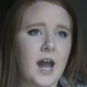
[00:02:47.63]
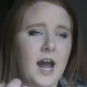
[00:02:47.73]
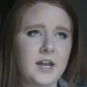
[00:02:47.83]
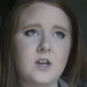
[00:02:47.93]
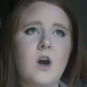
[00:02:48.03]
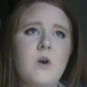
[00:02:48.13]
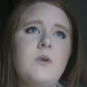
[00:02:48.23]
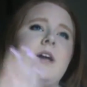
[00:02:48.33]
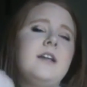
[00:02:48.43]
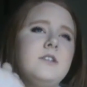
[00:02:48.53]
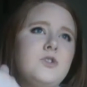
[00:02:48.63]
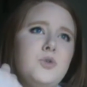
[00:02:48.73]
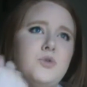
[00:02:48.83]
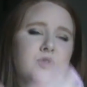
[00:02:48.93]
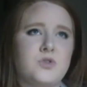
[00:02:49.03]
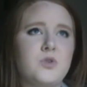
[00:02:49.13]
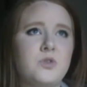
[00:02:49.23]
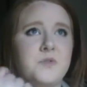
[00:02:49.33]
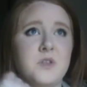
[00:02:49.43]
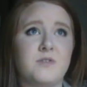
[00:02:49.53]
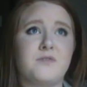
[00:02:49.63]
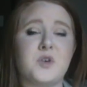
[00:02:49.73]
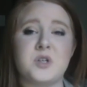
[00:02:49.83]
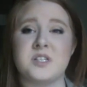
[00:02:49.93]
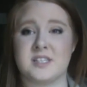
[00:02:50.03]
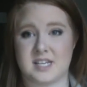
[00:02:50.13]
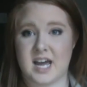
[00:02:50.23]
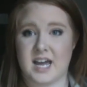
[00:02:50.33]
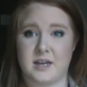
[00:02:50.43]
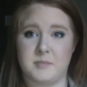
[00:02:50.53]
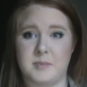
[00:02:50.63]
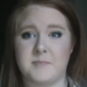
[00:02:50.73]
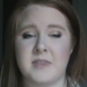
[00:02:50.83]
I go into the school for the first time,